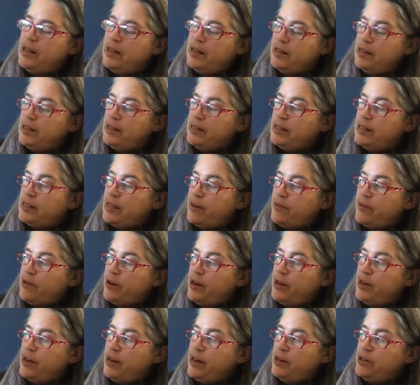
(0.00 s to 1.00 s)

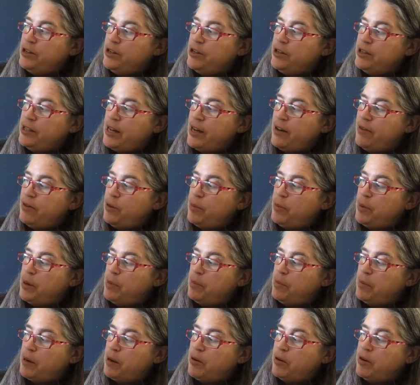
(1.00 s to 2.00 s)
Discovering Nature's
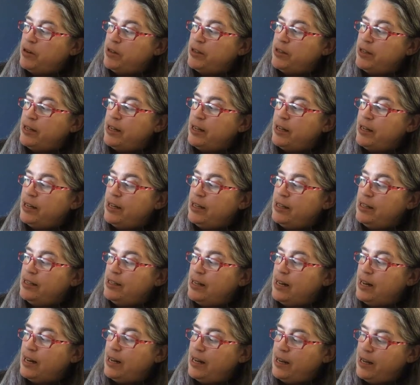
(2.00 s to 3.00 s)
Alphabet by Krystina
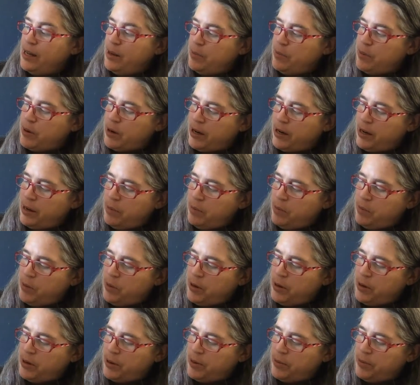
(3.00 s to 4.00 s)
Castella and Brian
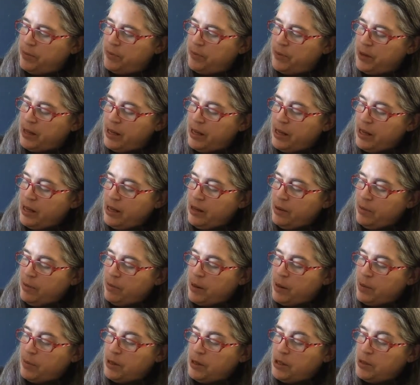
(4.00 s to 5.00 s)
Boyl,
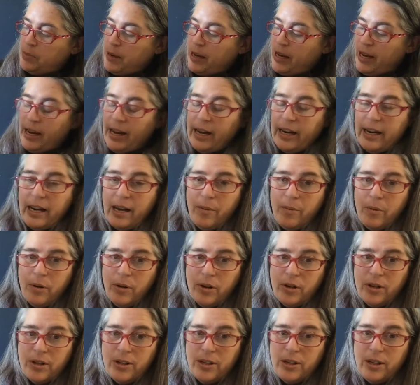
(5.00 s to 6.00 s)
published by Heyday
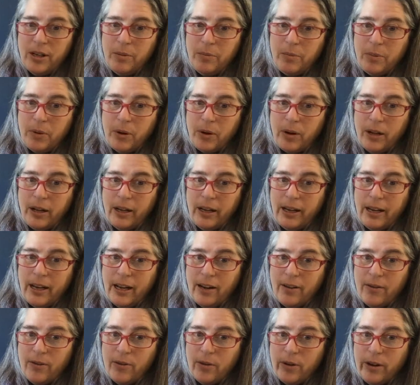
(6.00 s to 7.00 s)
Books in Berkeley,
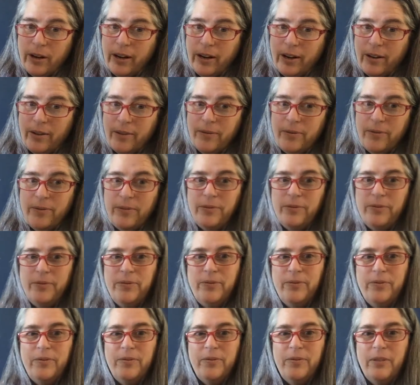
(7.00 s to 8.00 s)
California.
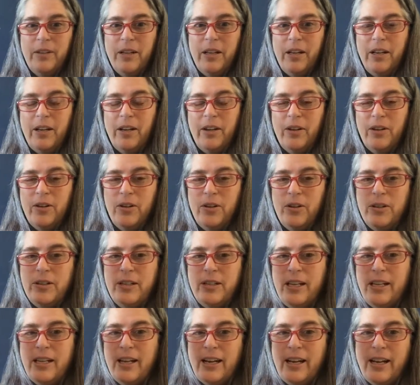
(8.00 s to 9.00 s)
Do you
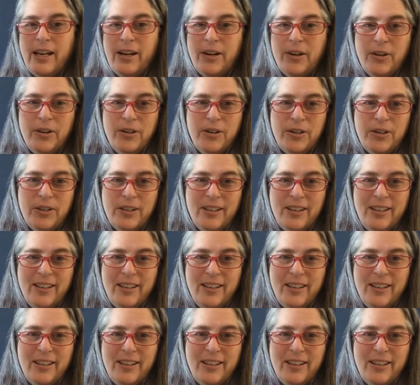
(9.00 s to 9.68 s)
see the letters?